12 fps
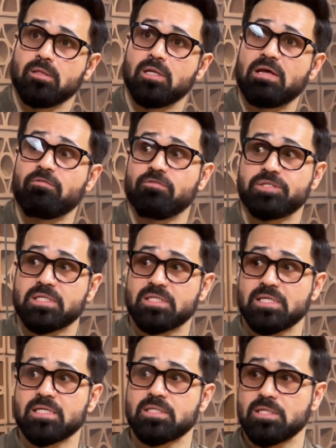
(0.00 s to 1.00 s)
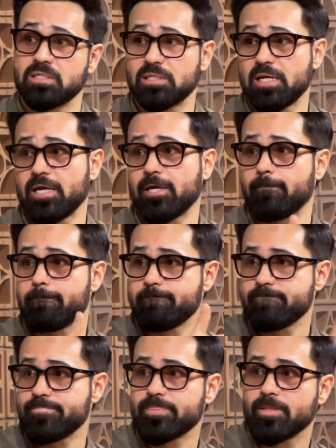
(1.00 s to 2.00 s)
level of successes like
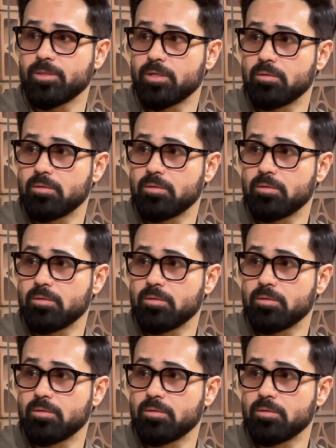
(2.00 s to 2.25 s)
the